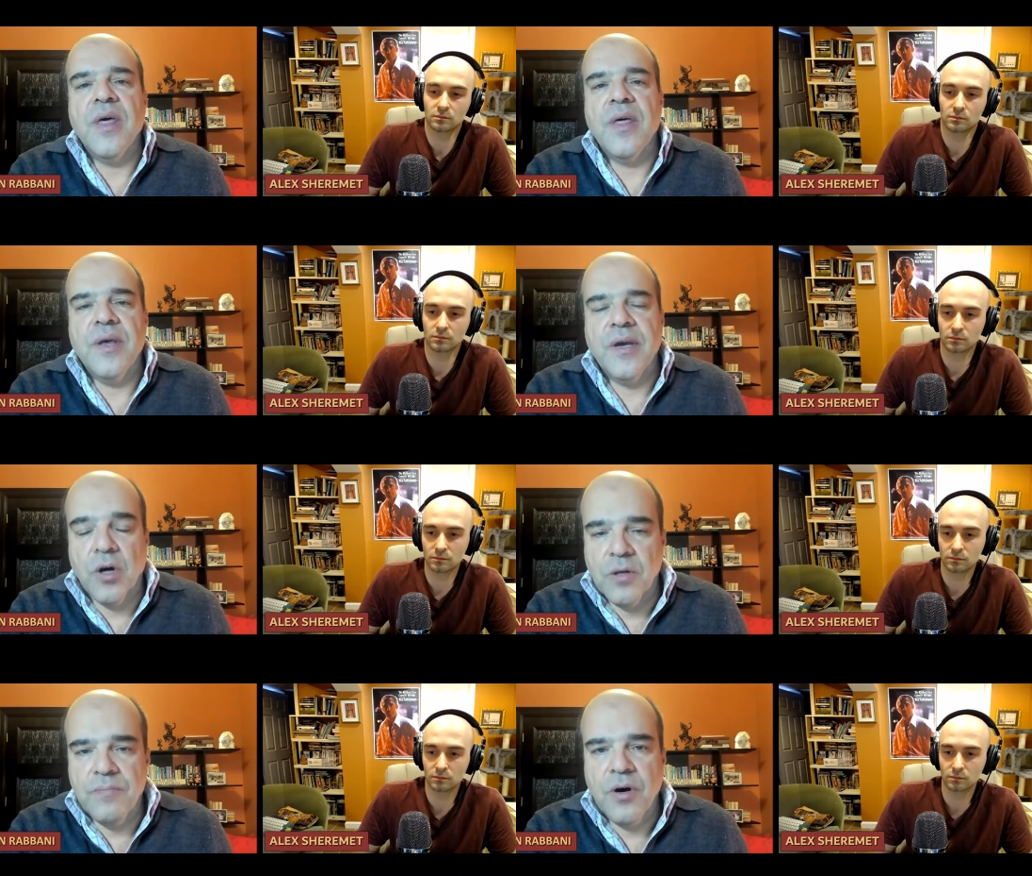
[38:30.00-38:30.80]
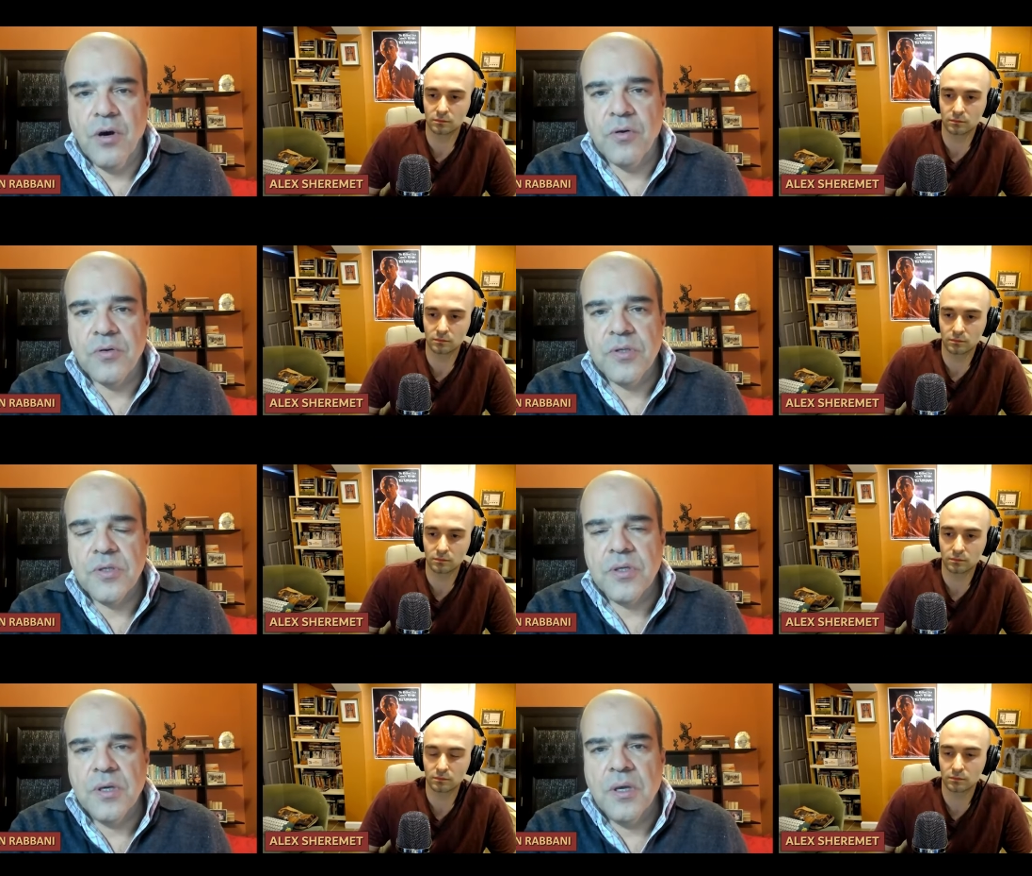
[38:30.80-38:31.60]
Speaker 1: that they all
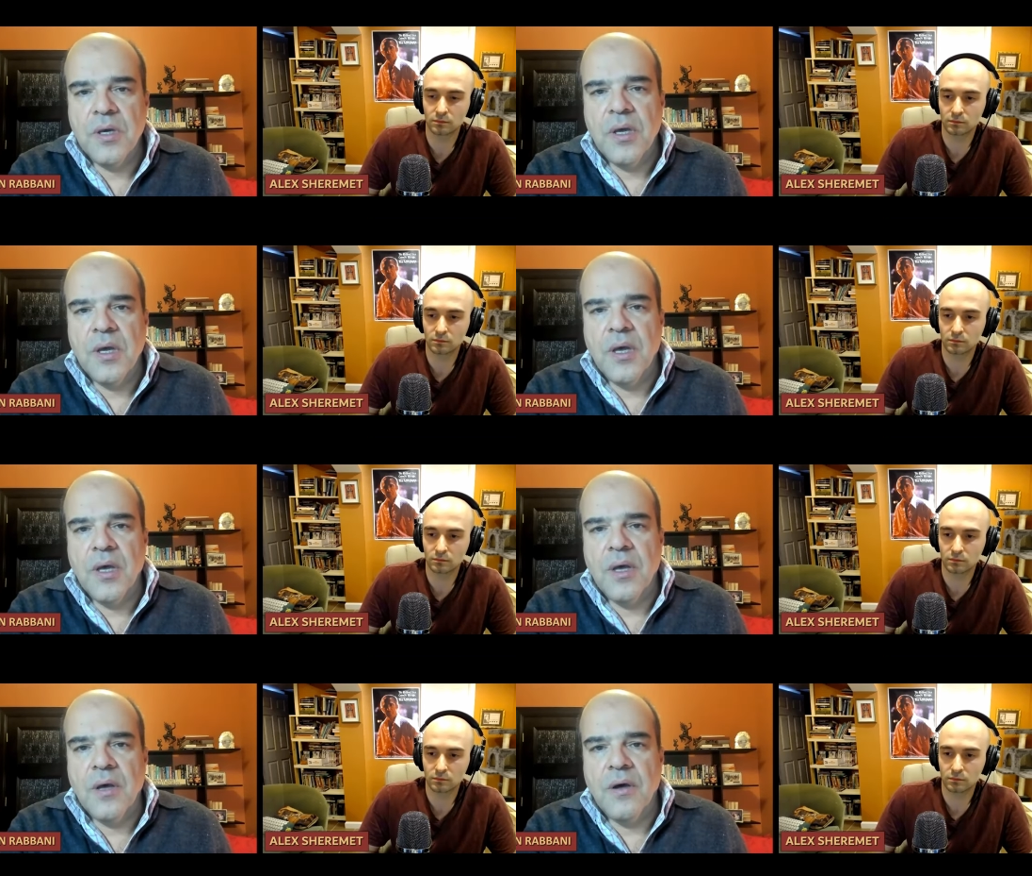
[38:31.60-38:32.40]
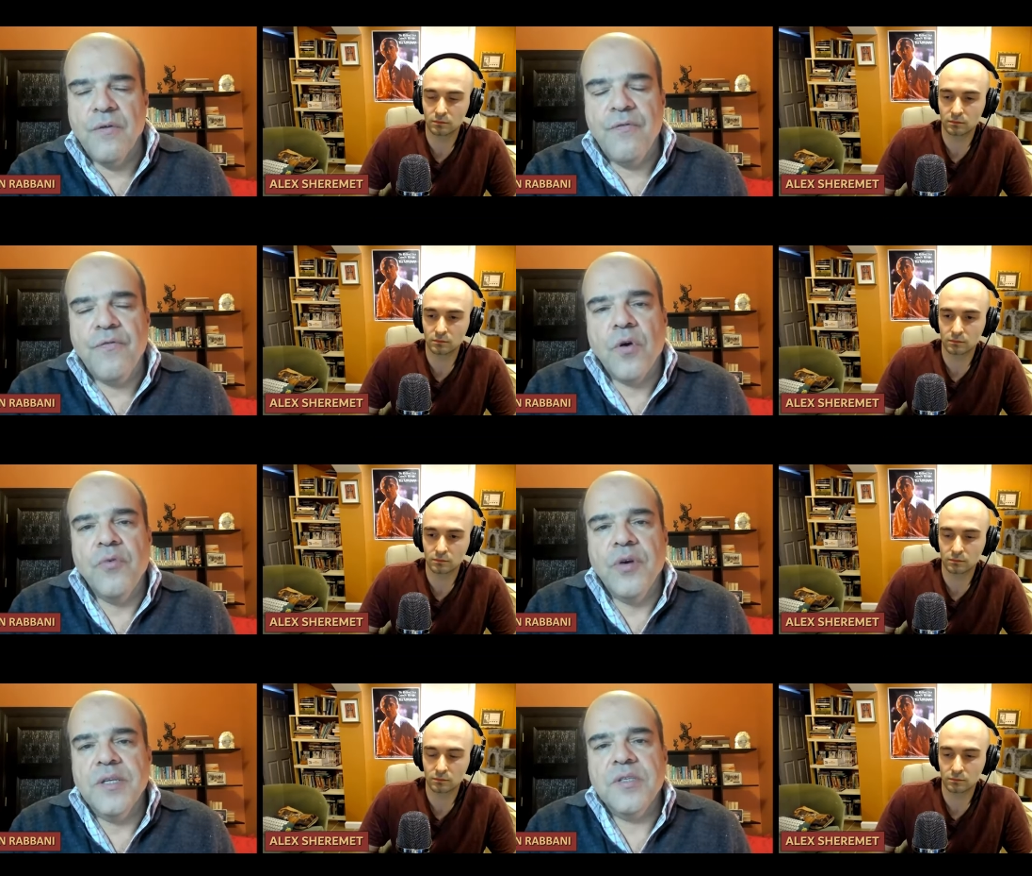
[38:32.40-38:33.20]
oppose for
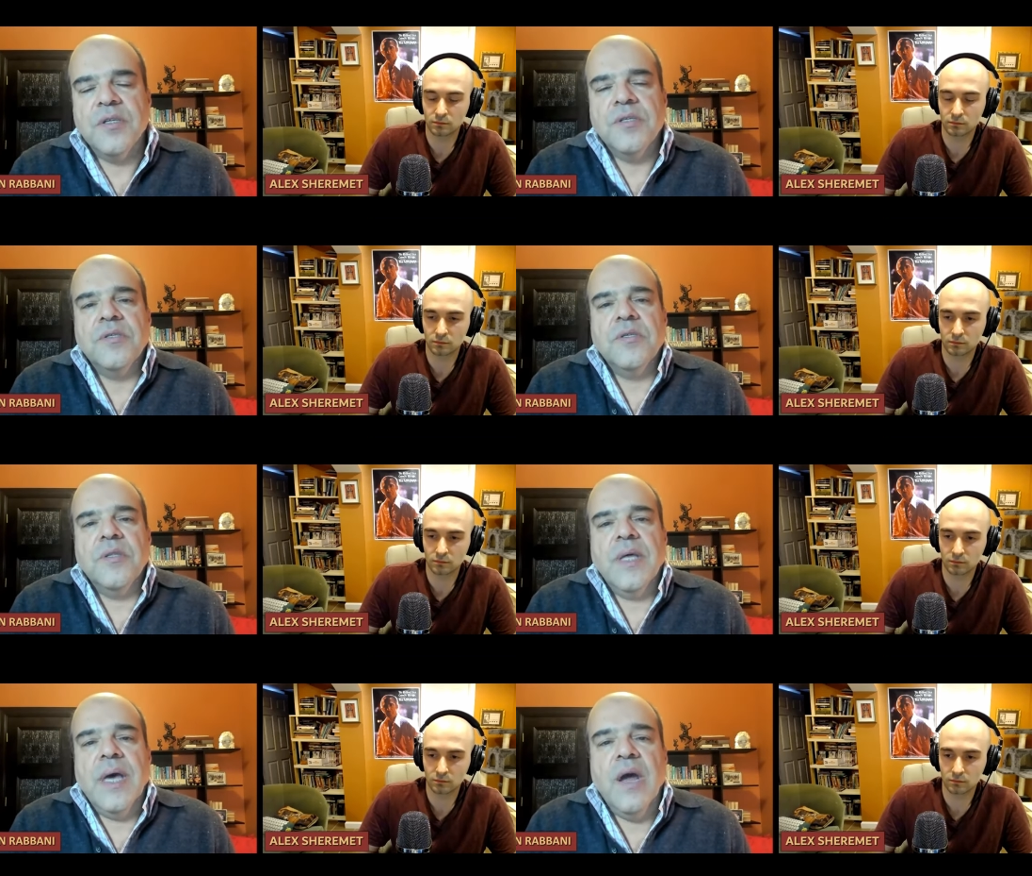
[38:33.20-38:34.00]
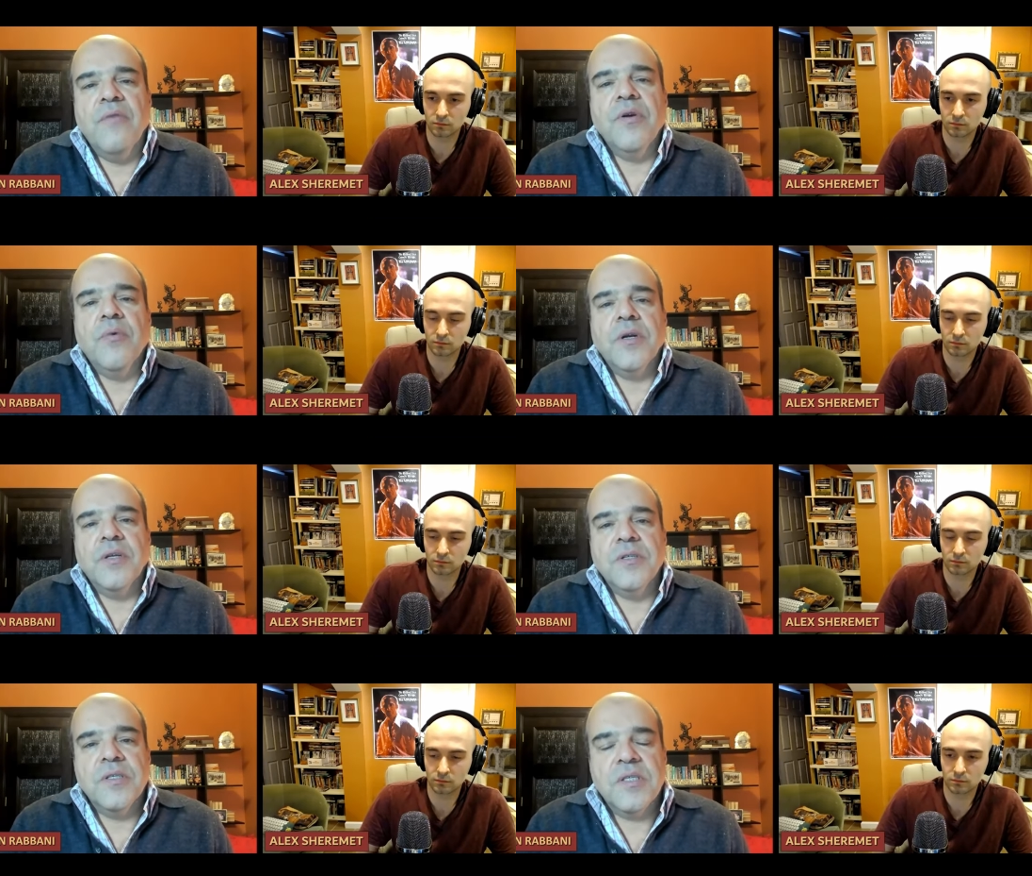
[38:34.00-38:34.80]
reasons that everyone
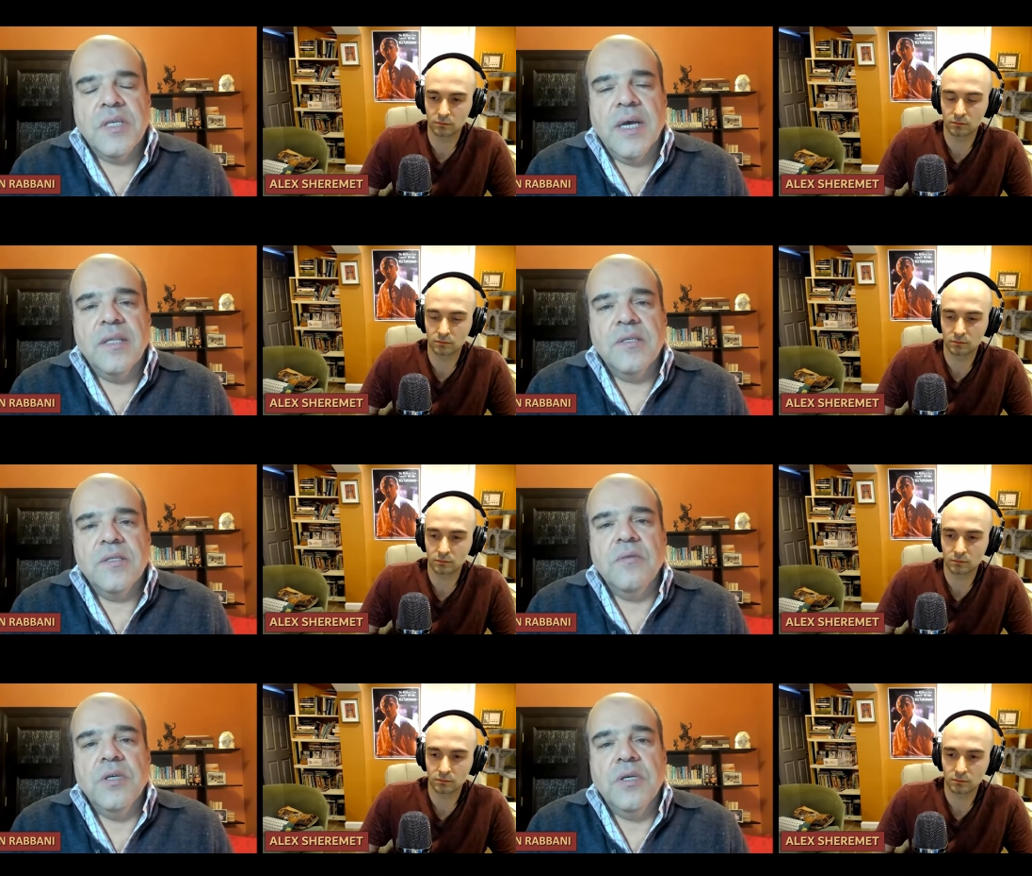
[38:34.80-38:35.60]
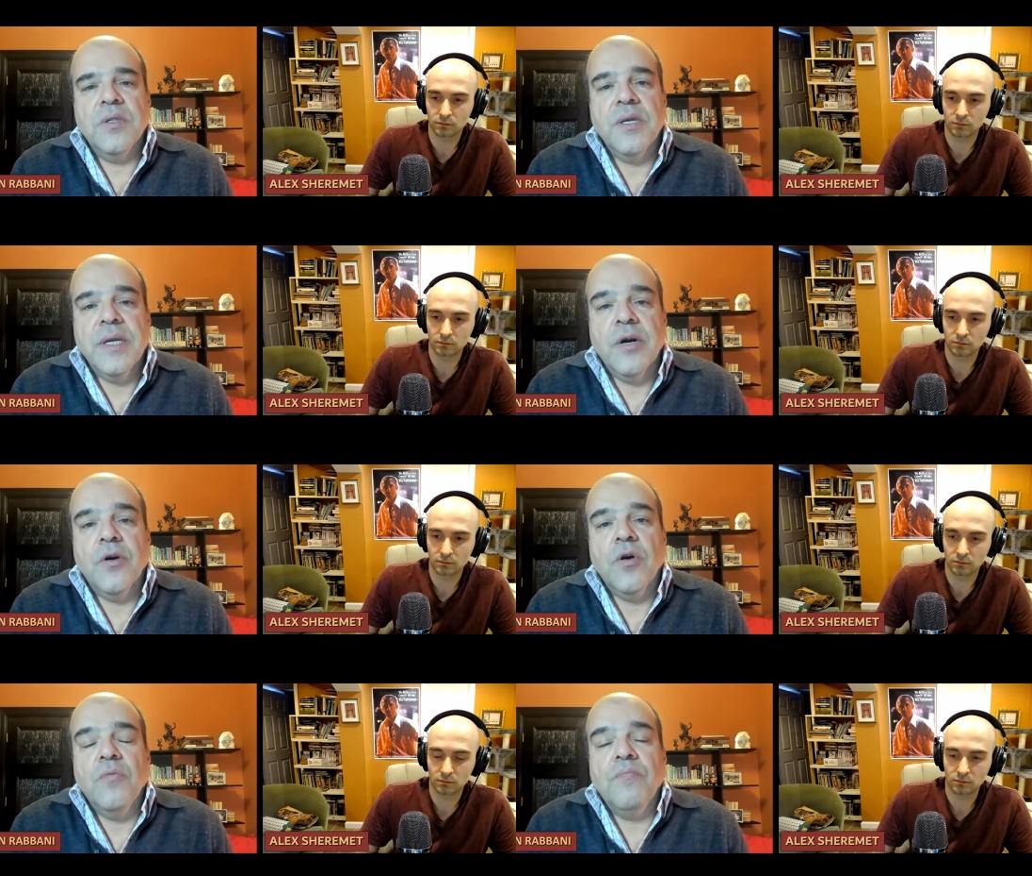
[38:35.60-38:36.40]
understands to be the
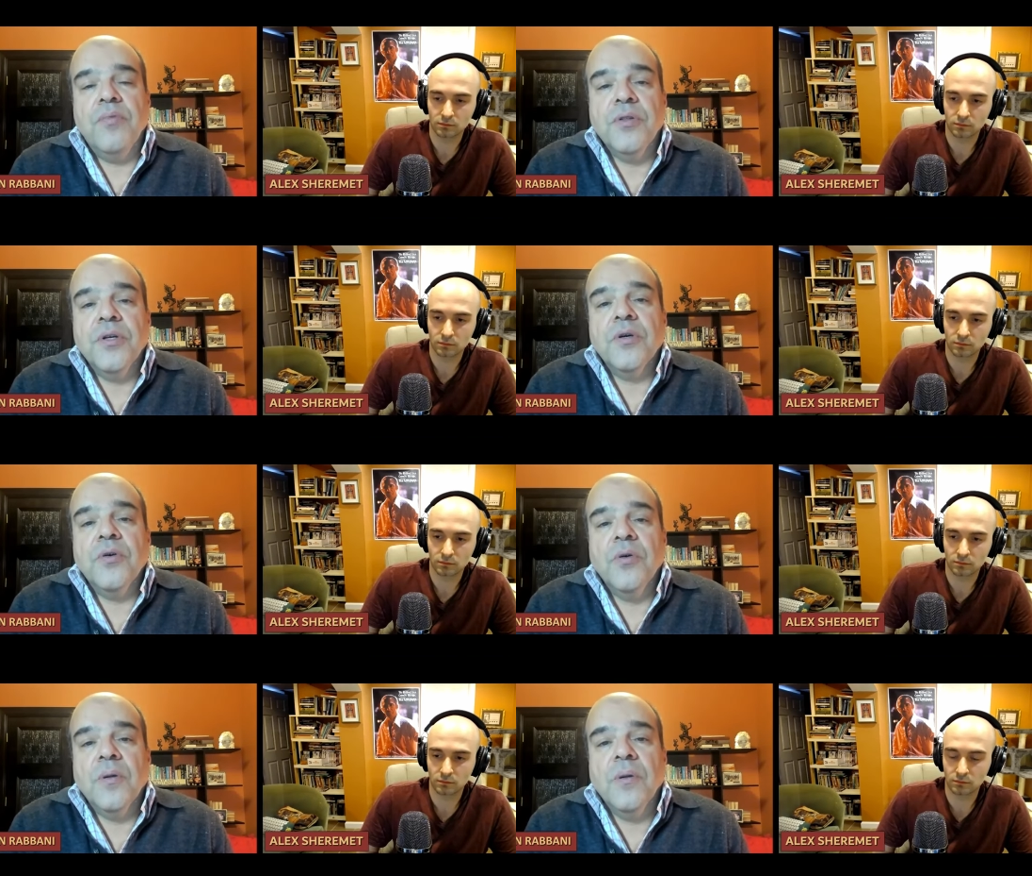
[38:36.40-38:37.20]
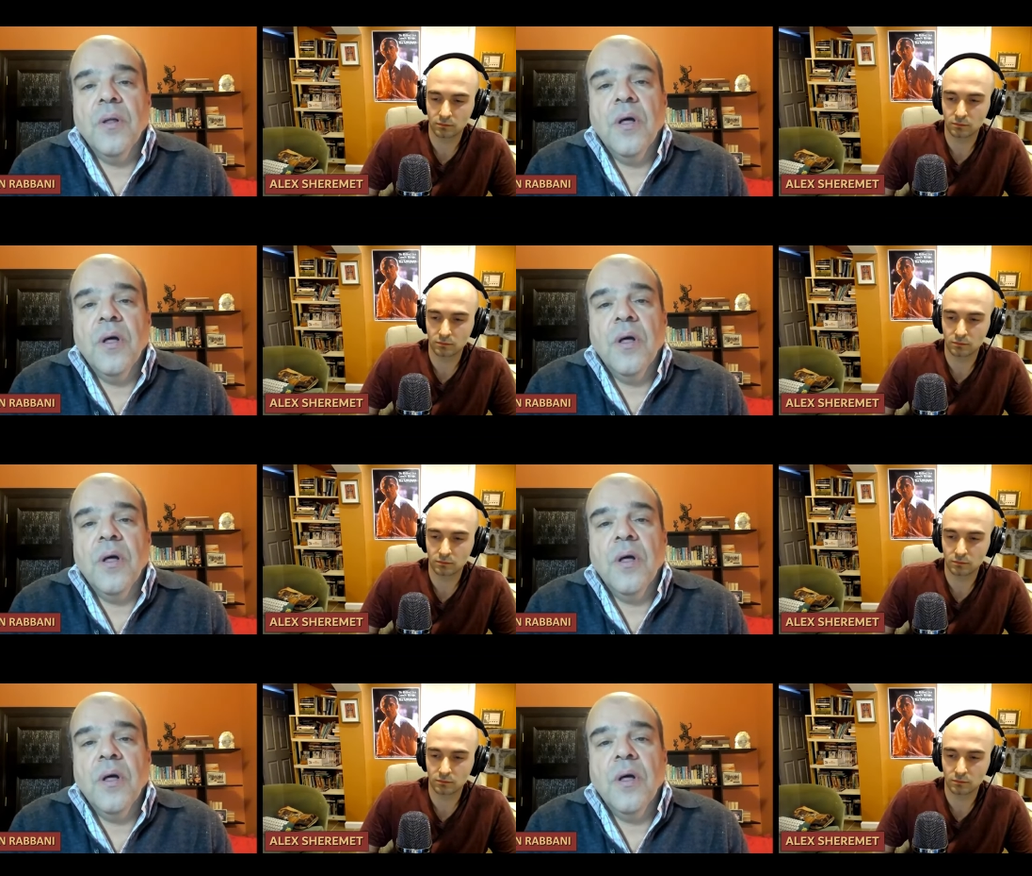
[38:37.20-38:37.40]
narrow political